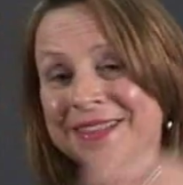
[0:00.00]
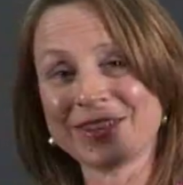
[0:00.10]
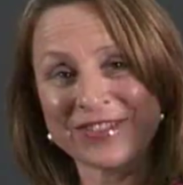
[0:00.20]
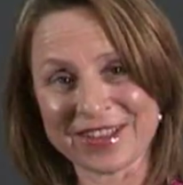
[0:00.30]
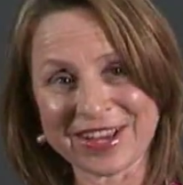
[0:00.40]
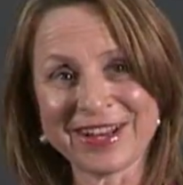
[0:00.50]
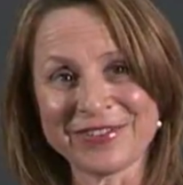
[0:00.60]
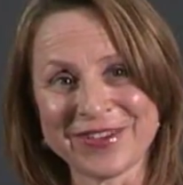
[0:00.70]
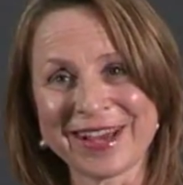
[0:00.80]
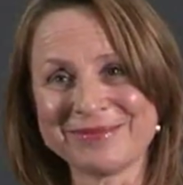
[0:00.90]
this is the kind
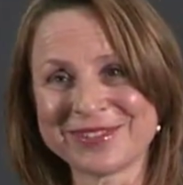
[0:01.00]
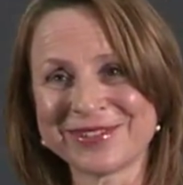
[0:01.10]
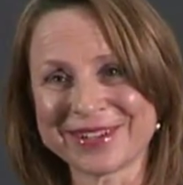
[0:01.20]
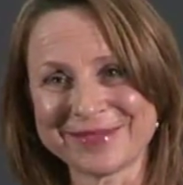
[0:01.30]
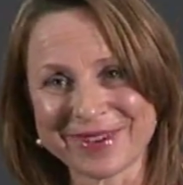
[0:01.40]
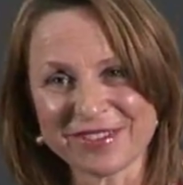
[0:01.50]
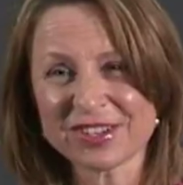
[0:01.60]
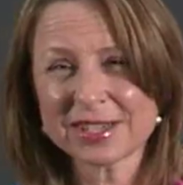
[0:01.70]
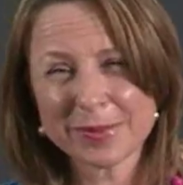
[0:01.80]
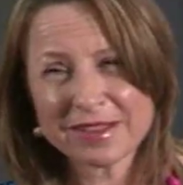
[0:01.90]
of thing I'm talking about. So
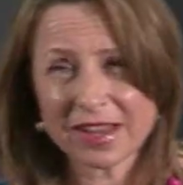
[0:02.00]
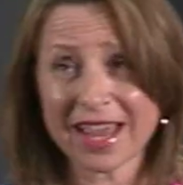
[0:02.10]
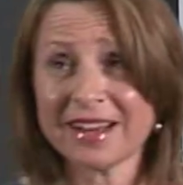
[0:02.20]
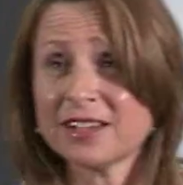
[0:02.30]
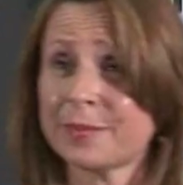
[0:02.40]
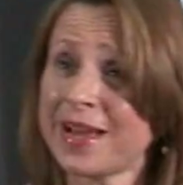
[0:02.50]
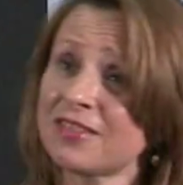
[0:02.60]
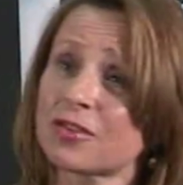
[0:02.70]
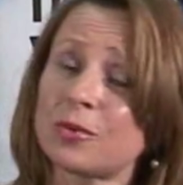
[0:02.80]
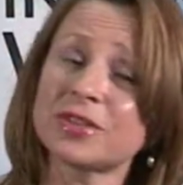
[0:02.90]
it
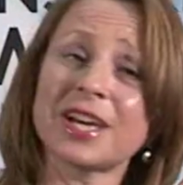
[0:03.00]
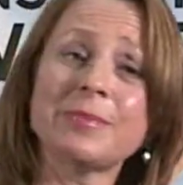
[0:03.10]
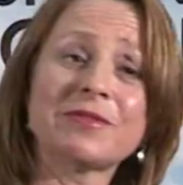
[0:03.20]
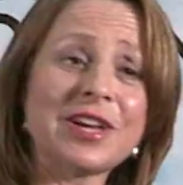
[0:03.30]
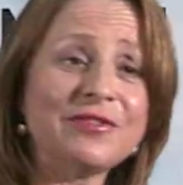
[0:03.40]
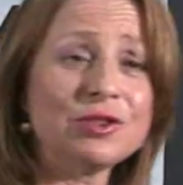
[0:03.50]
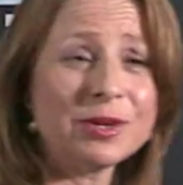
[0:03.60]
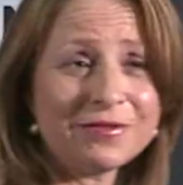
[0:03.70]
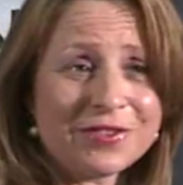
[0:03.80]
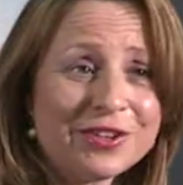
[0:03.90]
depends on what type of life you
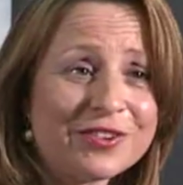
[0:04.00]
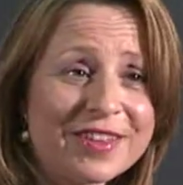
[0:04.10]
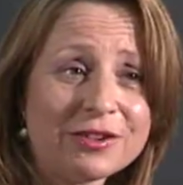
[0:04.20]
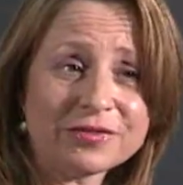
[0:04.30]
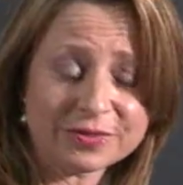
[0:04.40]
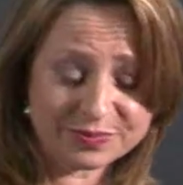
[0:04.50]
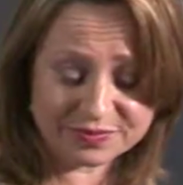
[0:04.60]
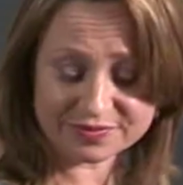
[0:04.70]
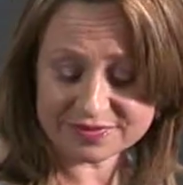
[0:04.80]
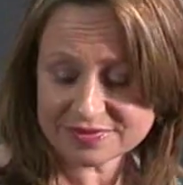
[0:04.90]
want for yourself.
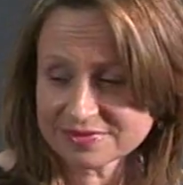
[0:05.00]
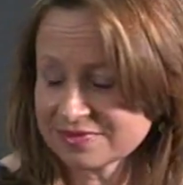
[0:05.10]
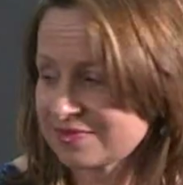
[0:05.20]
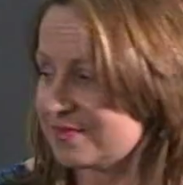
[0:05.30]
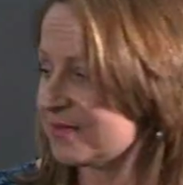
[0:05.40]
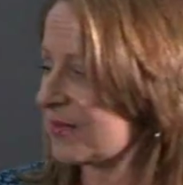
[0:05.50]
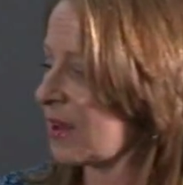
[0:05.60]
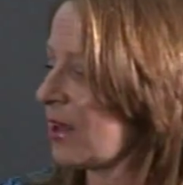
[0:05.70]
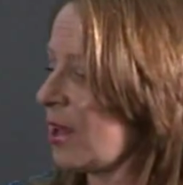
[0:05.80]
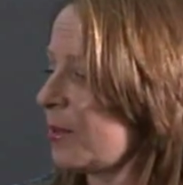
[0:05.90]

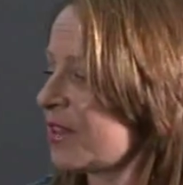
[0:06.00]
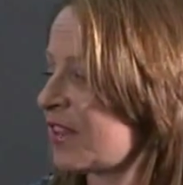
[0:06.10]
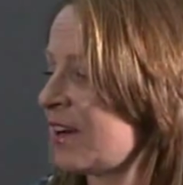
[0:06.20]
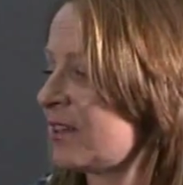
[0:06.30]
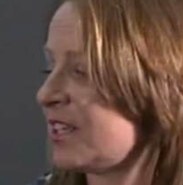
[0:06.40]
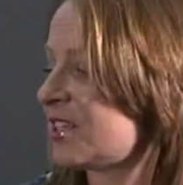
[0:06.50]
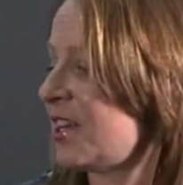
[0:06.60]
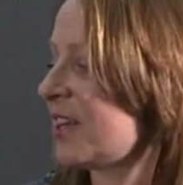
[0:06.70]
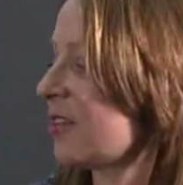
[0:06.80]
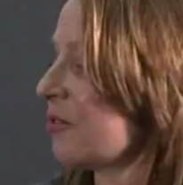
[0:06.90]
But certainly
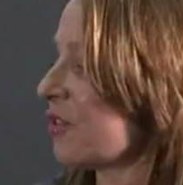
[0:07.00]
taking